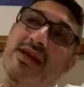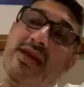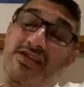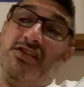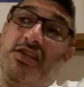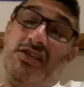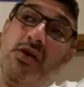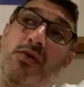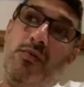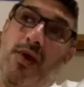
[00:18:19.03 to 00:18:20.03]
it's
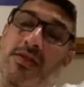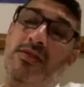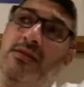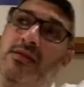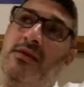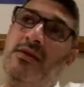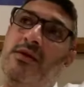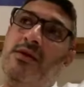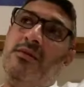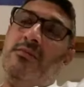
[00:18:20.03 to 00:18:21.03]
only one,
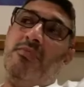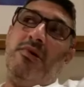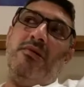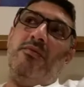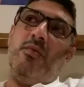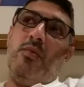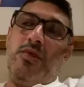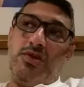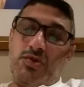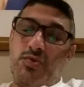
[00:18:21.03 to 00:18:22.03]
but
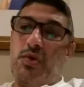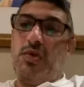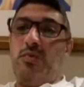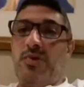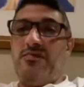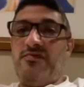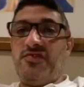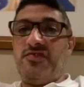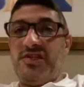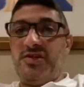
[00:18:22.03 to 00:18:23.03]
with the squad that we've
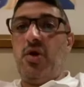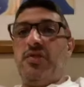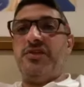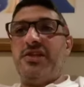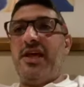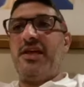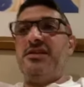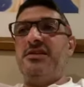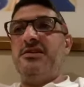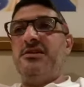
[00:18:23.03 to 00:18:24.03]
got today,